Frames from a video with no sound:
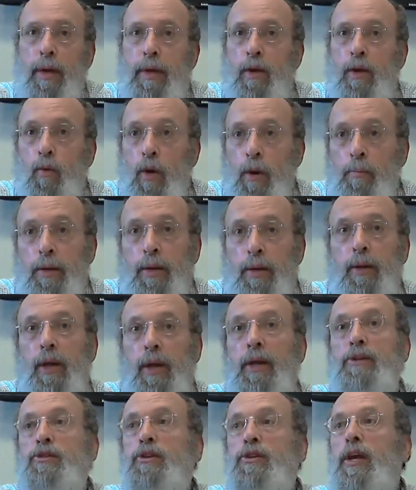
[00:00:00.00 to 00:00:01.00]
women.
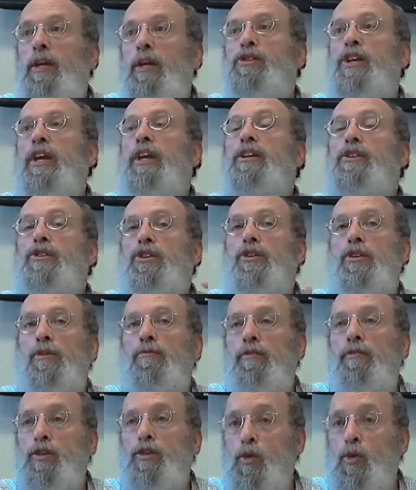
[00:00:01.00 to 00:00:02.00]
It's each
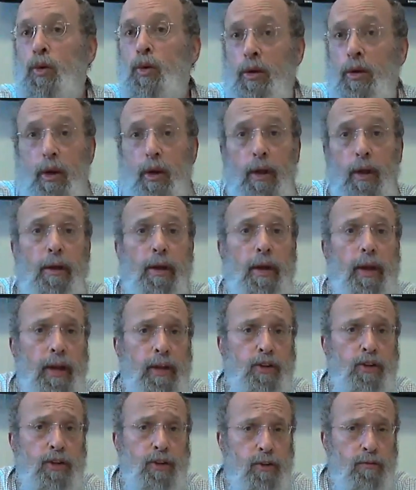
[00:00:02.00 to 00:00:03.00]
individual.
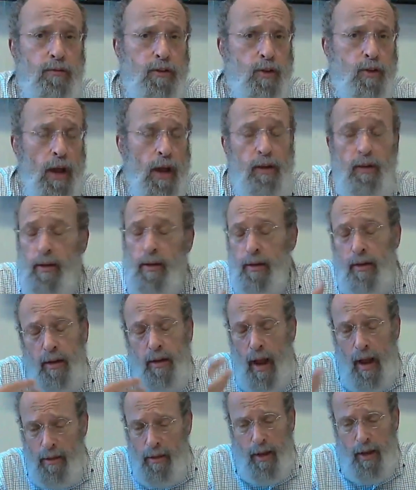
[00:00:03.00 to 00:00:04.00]
And
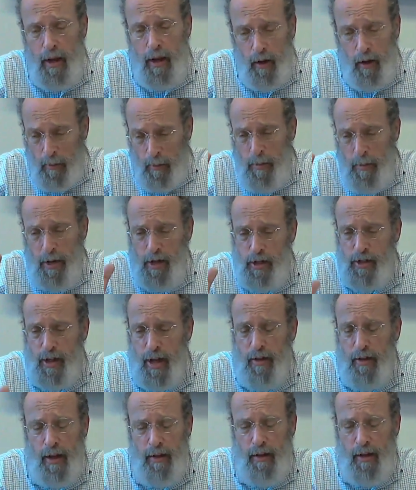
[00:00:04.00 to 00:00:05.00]
I think, let me just say
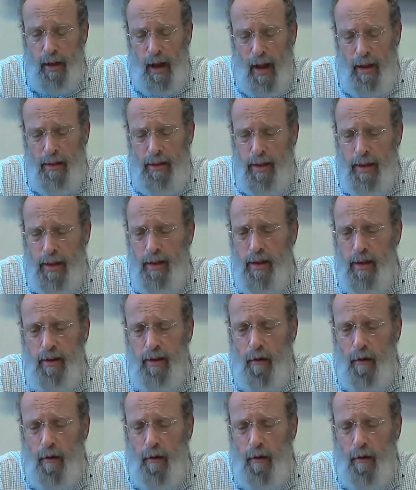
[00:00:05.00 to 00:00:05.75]
that I think